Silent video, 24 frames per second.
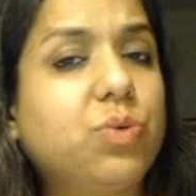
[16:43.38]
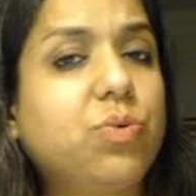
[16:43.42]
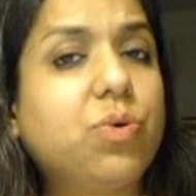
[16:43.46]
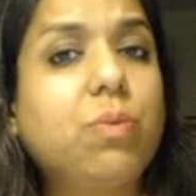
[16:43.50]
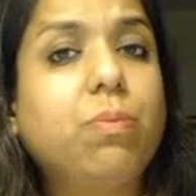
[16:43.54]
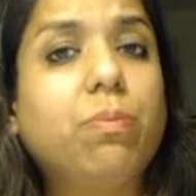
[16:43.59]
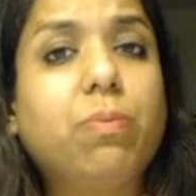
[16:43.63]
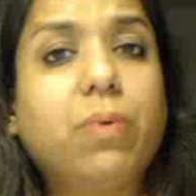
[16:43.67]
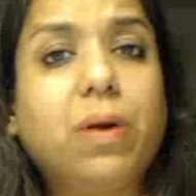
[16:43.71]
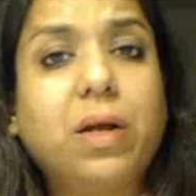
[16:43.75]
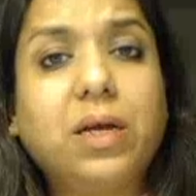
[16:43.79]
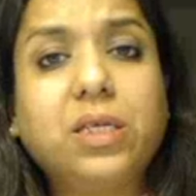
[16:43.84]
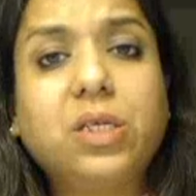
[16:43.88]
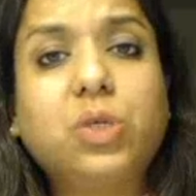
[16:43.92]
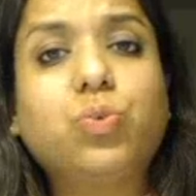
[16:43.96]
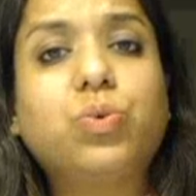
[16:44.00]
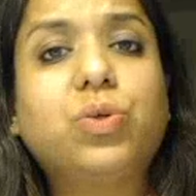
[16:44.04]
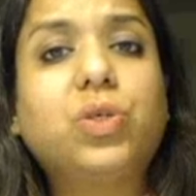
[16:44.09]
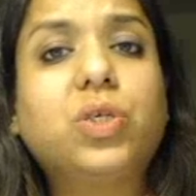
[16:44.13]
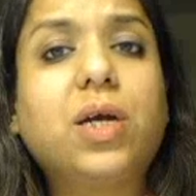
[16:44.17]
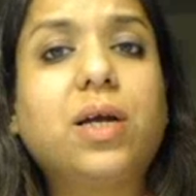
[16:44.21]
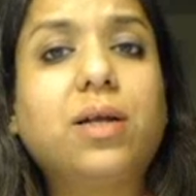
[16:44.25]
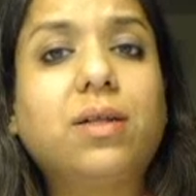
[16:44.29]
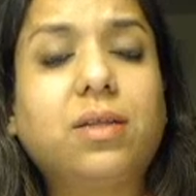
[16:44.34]
from breast
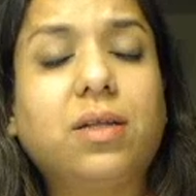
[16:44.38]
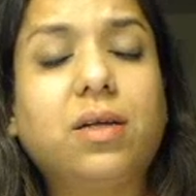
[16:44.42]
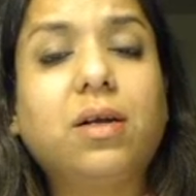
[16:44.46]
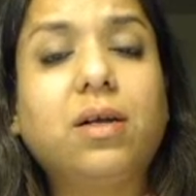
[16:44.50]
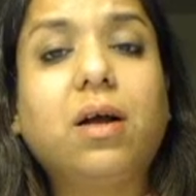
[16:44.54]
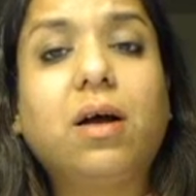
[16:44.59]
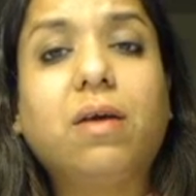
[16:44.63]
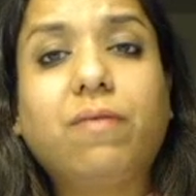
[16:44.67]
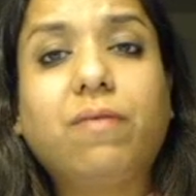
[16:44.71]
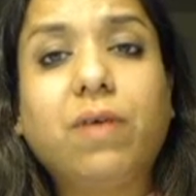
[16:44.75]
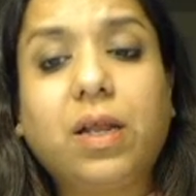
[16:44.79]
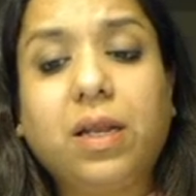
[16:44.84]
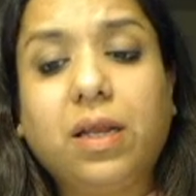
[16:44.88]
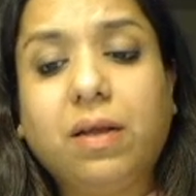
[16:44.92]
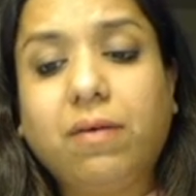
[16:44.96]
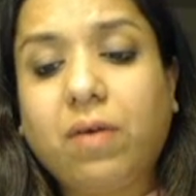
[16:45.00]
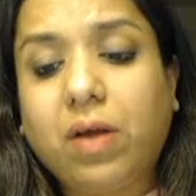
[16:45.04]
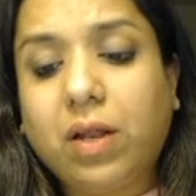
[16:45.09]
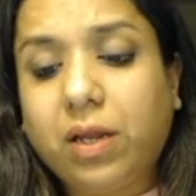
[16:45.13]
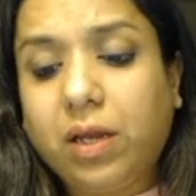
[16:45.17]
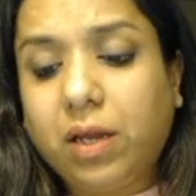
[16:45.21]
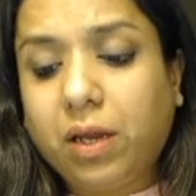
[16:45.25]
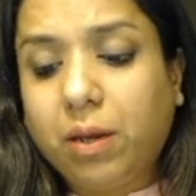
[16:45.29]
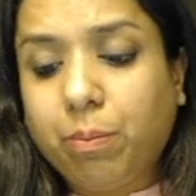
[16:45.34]
which I think are very,
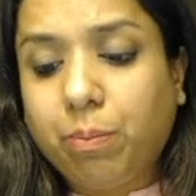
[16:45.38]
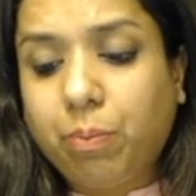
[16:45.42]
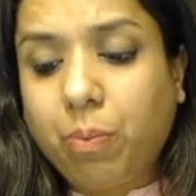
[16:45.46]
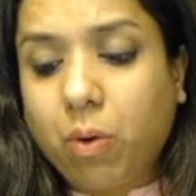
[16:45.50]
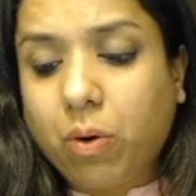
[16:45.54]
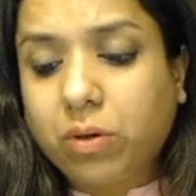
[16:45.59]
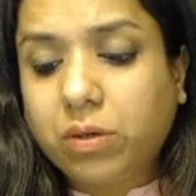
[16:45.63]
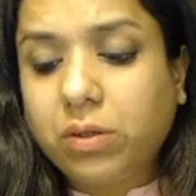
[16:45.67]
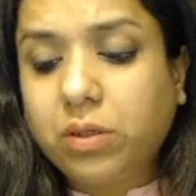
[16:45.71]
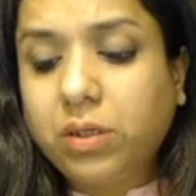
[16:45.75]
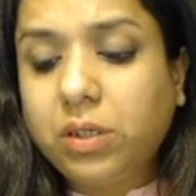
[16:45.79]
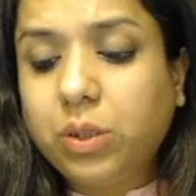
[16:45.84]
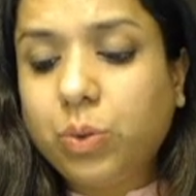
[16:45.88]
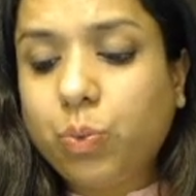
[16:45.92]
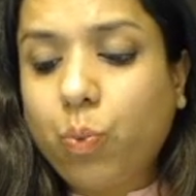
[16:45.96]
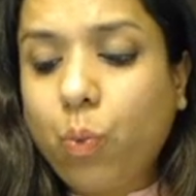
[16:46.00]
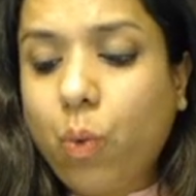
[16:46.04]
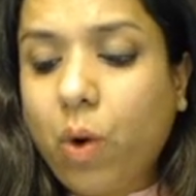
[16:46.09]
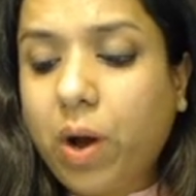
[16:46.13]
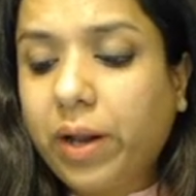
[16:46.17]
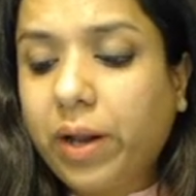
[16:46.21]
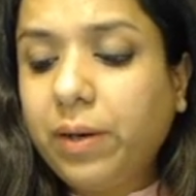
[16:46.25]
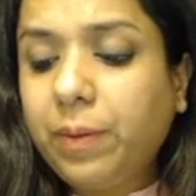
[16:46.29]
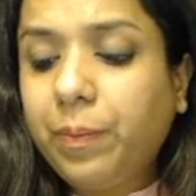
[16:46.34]
very important.
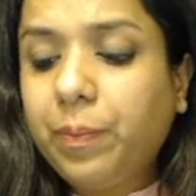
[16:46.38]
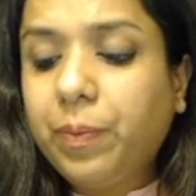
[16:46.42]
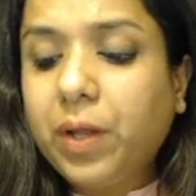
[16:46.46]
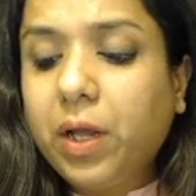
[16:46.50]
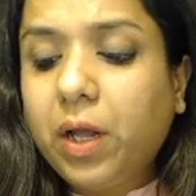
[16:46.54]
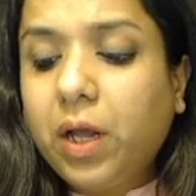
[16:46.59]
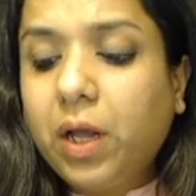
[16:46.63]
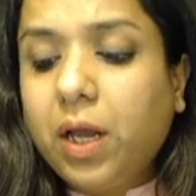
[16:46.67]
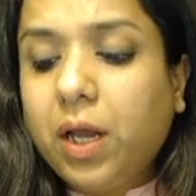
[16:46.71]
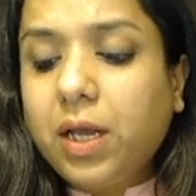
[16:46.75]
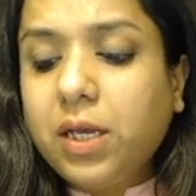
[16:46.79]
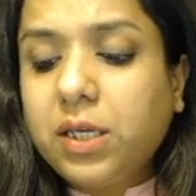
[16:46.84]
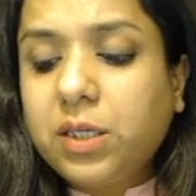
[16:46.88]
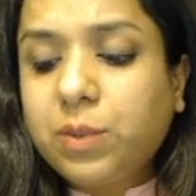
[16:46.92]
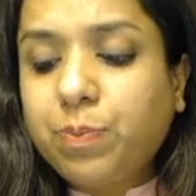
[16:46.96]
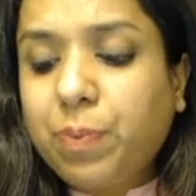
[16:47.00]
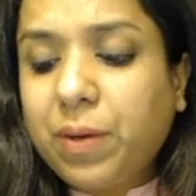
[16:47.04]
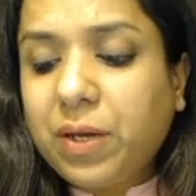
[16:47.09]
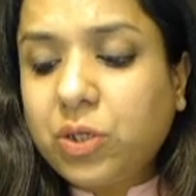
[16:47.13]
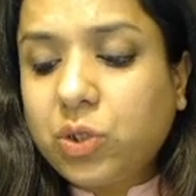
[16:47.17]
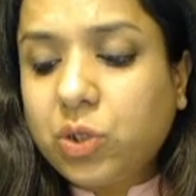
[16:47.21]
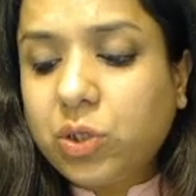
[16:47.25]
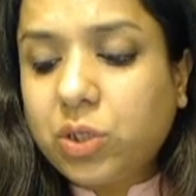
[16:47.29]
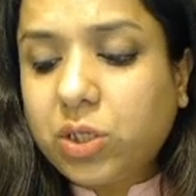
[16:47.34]
One is
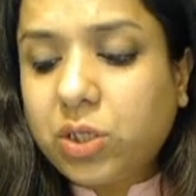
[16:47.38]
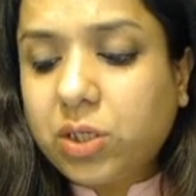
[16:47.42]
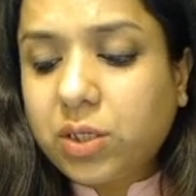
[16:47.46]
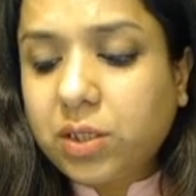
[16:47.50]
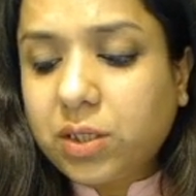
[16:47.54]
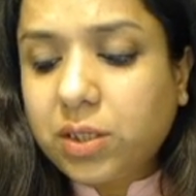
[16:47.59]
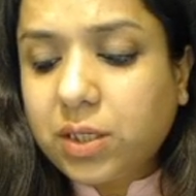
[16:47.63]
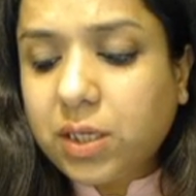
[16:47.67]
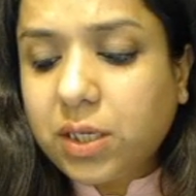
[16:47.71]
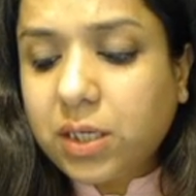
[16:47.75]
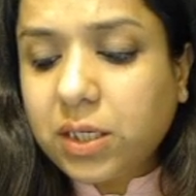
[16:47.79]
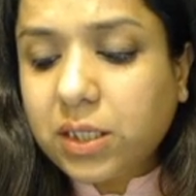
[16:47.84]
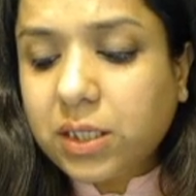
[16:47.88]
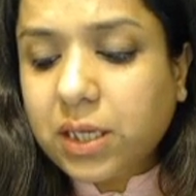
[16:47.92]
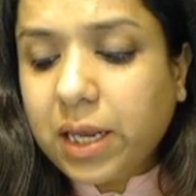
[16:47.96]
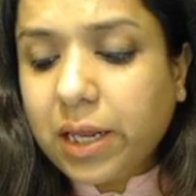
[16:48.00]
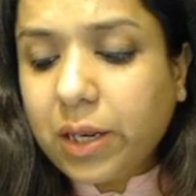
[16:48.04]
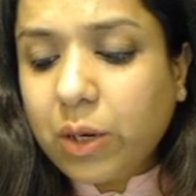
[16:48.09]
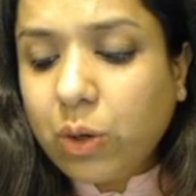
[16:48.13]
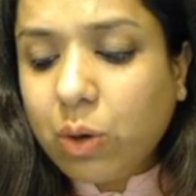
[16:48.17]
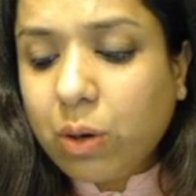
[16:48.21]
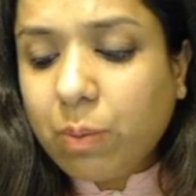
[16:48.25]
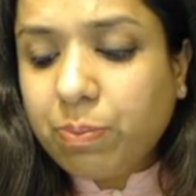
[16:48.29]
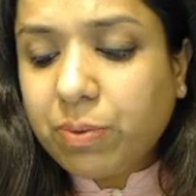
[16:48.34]
Paget's disease.
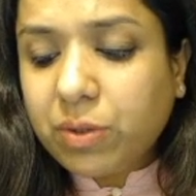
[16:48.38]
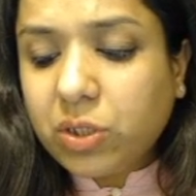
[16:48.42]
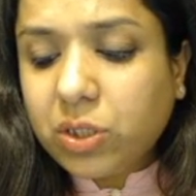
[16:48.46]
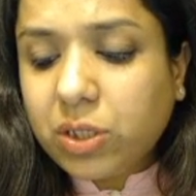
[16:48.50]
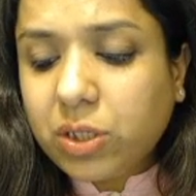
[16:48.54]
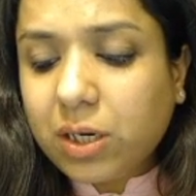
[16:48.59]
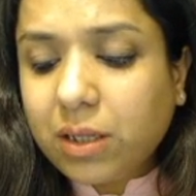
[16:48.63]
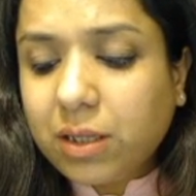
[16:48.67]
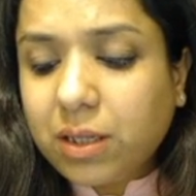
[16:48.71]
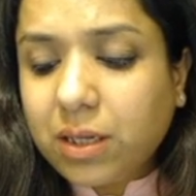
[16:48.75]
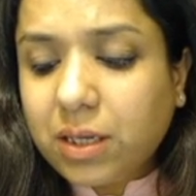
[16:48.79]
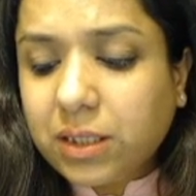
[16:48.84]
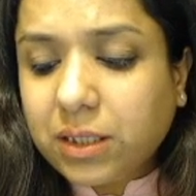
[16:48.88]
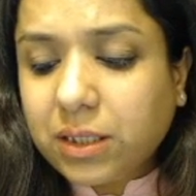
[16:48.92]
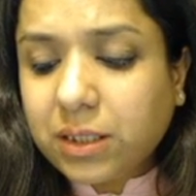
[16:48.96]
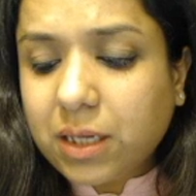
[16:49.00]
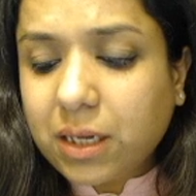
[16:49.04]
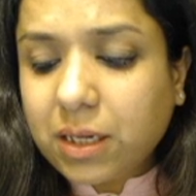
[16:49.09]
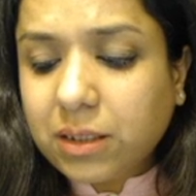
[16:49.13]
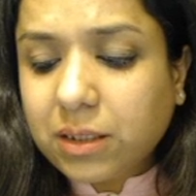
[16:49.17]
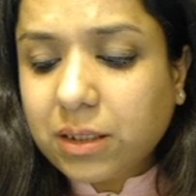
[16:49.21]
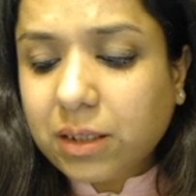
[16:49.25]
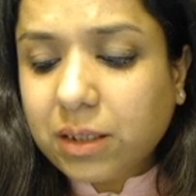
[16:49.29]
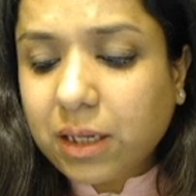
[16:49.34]
Can you appreciate these
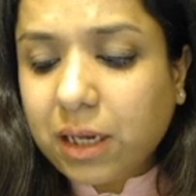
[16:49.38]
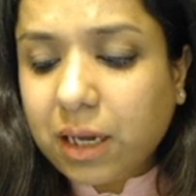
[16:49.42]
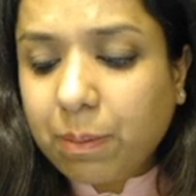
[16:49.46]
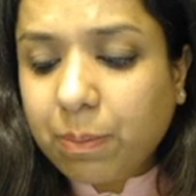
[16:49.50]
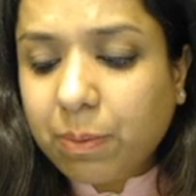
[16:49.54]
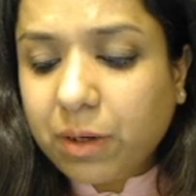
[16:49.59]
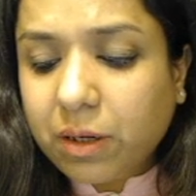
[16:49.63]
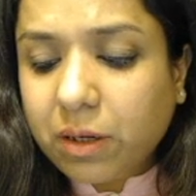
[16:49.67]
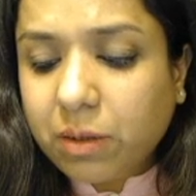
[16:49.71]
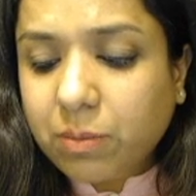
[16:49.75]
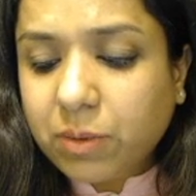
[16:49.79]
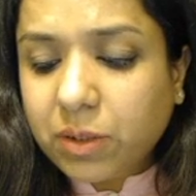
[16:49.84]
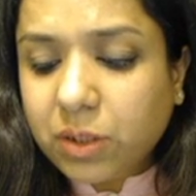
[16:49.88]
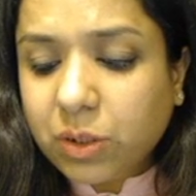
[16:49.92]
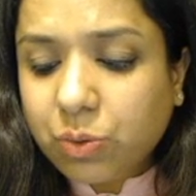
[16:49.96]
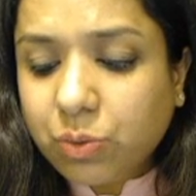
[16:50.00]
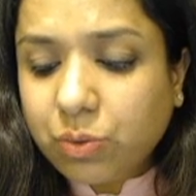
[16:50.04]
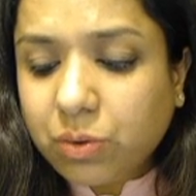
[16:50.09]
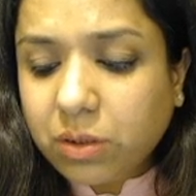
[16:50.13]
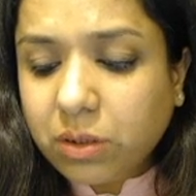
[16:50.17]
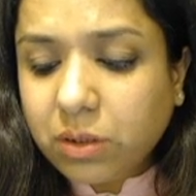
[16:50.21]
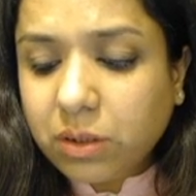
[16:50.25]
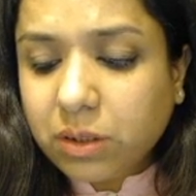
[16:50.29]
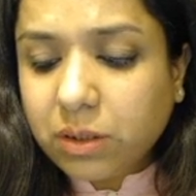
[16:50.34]
cells in the epidermis,
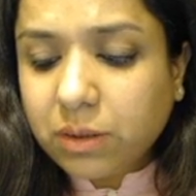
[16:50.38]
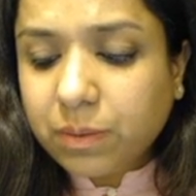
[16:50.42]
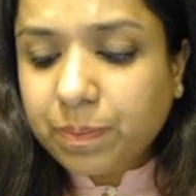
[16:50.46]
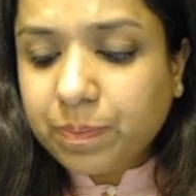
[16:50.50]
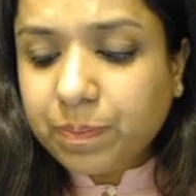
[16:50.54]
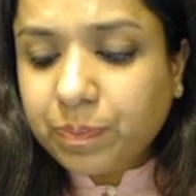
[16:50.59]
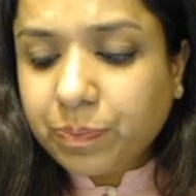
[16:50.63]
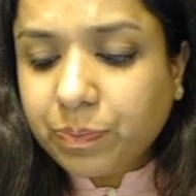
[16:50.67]
students?